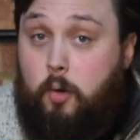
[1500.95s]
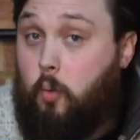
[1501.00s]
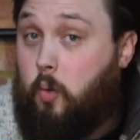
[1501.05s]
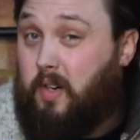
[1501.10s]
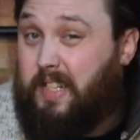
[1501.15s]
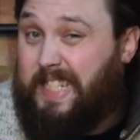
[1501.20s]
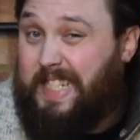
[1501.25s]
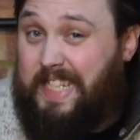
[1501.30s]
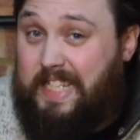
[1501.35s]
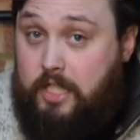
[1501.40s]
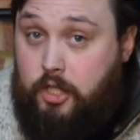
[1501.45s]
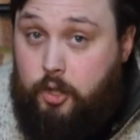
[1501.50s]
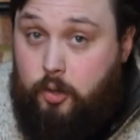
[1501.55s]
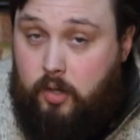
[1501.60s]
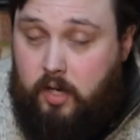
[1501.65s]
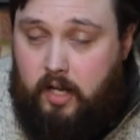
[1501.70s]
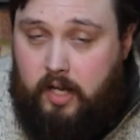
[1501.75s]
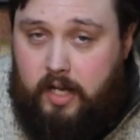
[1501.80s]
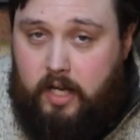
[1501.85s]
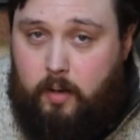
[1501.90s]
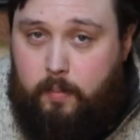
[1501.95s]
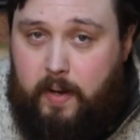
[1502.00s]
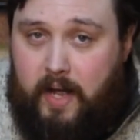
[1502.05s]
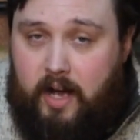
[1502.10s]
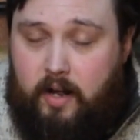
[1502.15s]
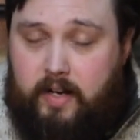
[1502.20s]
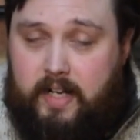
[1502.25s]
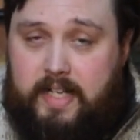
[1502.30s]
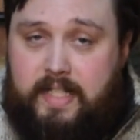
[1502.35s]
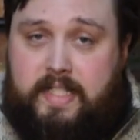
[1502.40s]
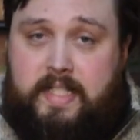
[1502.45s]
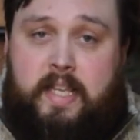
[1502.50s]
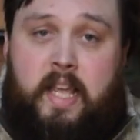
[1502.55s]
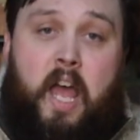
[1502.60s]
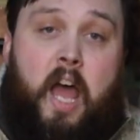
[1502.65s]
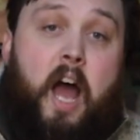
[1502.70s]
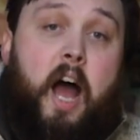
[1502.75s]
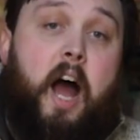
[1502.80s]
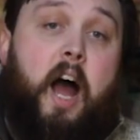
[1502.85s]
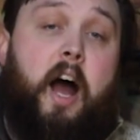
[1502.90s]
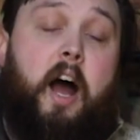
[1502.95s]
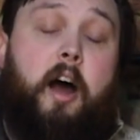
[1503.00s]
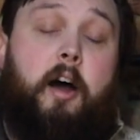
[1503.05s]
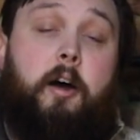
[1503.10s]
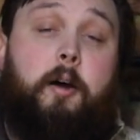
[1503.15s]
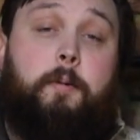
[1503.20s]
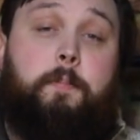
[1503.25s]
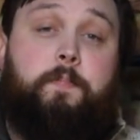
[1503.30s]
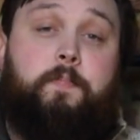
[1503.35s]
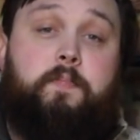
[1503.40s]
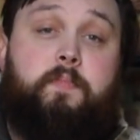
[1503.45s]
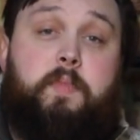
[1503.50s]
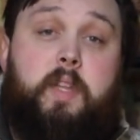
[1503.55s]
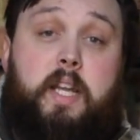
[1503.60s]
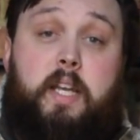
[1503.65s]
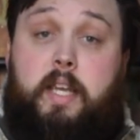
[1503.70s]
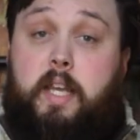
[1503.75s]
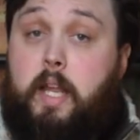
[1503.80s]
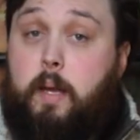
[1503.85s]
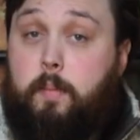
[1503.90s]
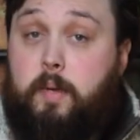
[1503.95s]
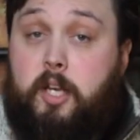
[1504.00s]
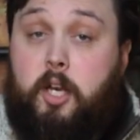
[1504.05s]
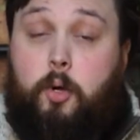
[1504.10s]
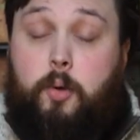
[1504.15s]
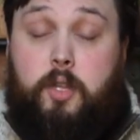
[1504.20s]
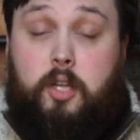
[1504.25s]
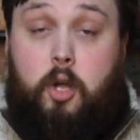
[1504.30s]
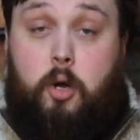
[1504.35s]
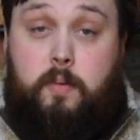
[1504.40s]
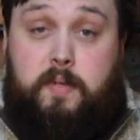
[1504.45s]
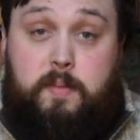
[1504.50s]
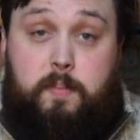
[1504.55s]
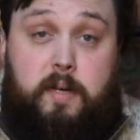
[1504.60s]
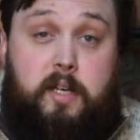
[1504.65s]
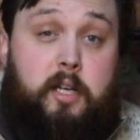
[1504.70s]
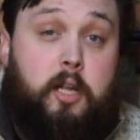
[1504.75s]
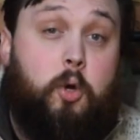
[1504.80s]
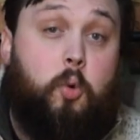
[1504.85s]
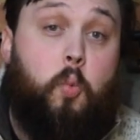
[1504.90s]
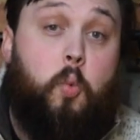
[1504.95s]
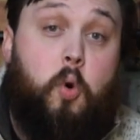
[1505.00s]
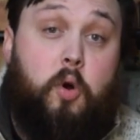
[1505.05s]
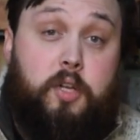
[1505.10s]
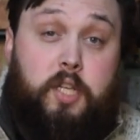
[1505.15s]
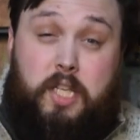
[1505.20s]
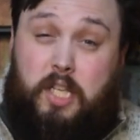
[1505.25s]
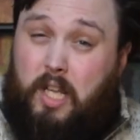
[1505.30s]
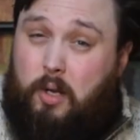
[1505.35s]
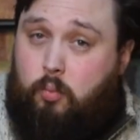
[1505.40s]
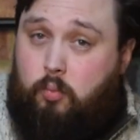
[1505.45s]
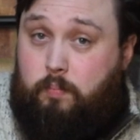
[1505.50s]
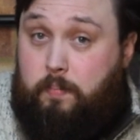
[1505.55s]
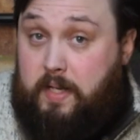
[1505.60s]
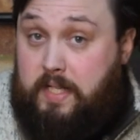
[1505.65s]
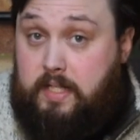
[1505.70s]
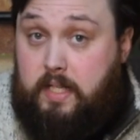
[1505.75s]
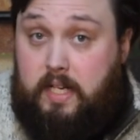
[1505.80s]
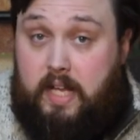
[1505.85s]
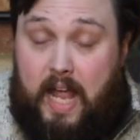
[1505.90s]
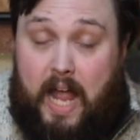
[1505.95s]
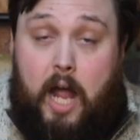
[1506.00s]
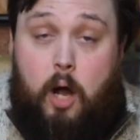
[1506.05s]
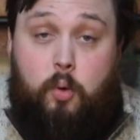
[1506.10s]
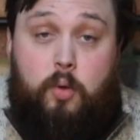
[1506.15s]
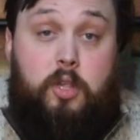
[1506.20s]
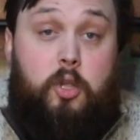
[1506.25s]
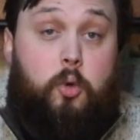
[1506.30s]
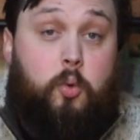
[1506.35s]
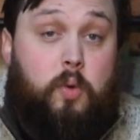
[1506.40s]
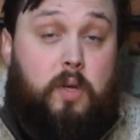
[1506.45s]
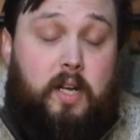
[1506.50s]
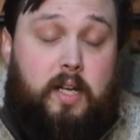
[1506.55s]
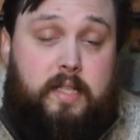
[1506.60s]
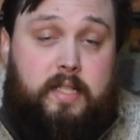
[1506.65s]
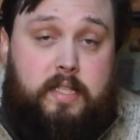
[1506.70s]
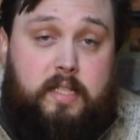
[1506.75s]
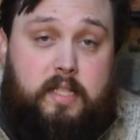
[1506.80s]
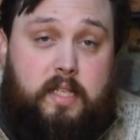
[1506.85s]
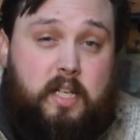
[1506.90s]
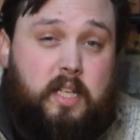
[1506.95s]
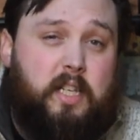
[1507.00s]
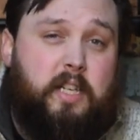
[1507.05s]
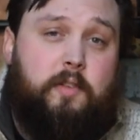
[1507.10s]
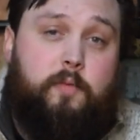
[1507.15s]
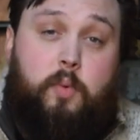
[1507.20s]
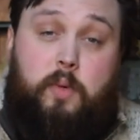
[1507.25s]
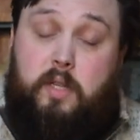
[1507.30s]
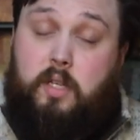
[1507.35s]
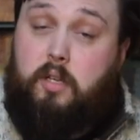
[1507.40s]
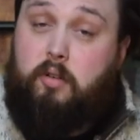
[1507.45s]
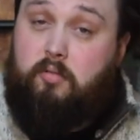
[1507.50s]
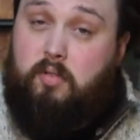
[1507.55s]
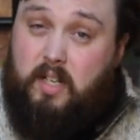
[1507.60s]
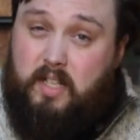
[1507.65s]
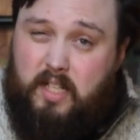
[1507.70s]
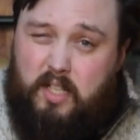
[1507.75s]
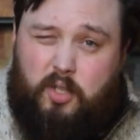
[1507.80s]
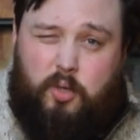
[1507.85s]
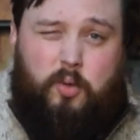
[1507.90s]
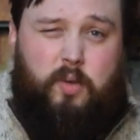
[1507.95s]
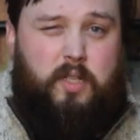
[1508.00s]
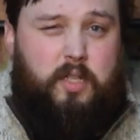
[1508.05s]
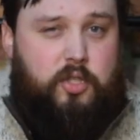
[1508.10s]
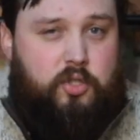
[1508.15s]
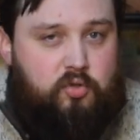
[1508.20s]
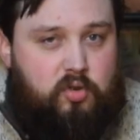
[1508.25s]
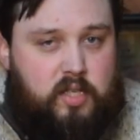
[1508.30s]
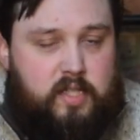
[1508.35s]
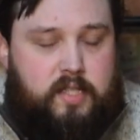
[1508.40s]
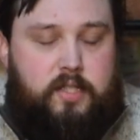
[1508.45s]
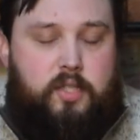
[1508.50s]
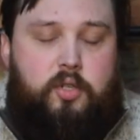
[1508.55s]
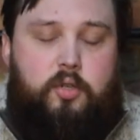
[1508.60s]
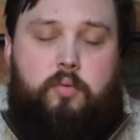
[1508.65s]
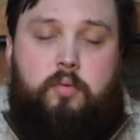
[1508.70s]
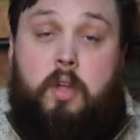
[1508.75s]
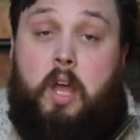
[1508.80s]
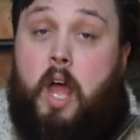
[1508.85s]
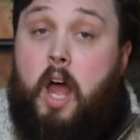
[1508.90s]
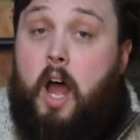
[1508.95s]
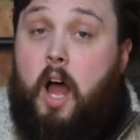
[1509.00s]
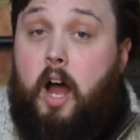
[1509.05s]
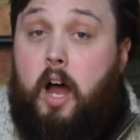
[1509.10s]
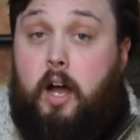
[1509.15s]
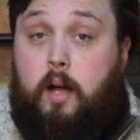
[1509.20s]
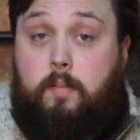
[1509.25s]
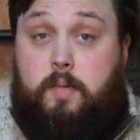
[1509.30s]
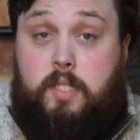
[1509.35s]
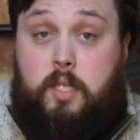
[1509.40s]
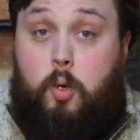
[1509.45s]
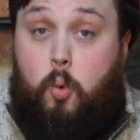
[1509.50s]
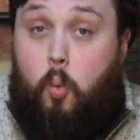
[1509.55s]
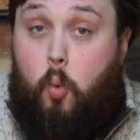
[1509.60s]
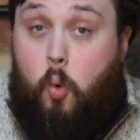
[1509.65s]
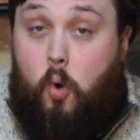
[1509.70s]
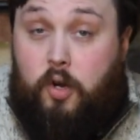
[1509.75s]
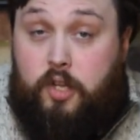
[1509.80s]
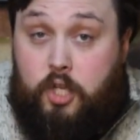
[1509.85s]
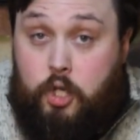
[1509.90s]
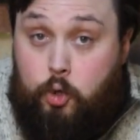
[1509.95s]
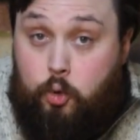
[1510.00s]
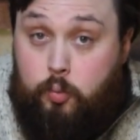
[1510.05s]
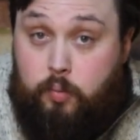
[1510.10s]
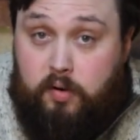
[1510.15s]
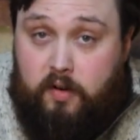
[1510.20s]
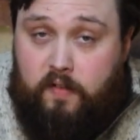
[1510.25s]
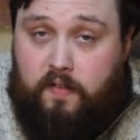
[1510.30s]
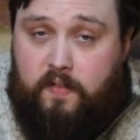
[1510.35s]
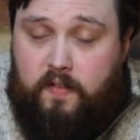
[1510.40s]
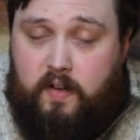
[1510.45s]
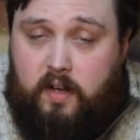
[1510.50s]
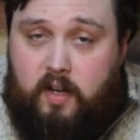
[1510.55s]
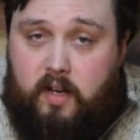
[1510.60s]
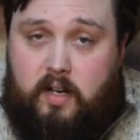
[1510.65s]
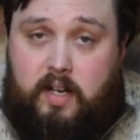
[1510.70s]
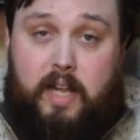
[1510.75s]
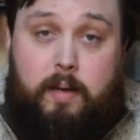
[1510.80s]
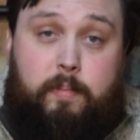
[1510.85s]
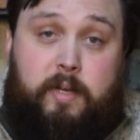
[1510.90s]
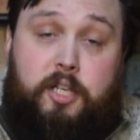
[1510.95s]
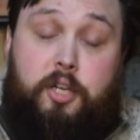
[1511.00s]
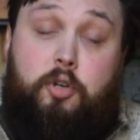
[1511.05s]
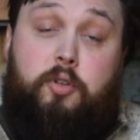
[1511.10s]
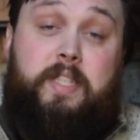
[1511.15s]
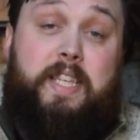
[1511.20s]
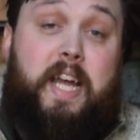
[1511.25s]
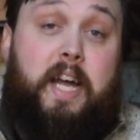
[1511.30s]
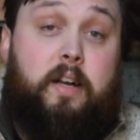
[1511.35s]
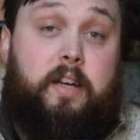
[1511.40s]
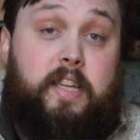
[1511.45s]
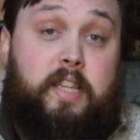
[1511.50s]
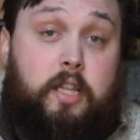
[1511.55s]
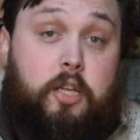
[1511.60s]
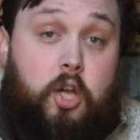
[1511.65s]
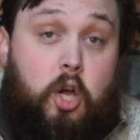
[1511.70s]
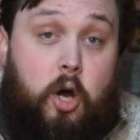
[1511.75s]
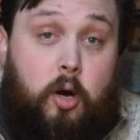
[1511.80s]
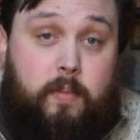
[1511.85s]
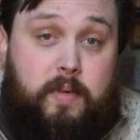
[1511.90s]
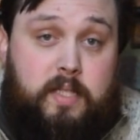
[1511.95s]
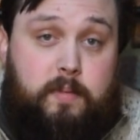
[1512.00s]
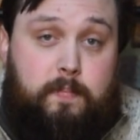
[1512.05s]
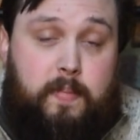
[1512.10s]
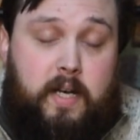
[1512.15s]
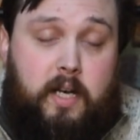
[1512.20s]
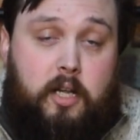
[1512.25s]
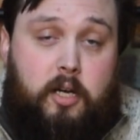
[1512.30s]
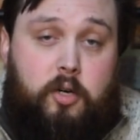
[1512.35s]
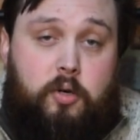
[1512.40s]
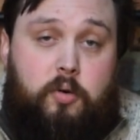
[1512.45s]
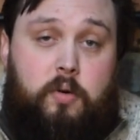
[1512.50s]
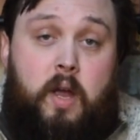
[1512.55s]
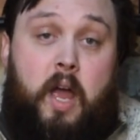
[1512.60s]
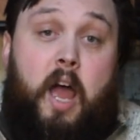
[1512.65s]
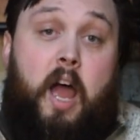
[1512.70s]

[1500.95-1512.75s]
What didn't you like about it? Let me know in the comments below basically how you like to dive with your undersuit and your dry suit, sort of what you prefer. Let me know down in the comments below.